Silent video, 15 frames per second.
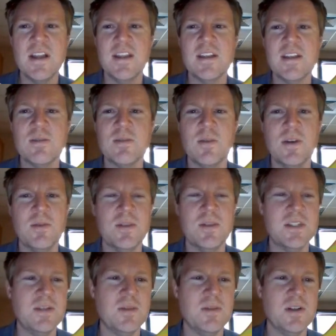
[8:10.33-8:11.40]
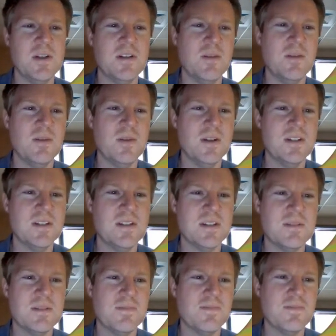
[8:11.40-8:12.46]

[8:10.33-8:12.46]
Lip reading: this one was similar to the ones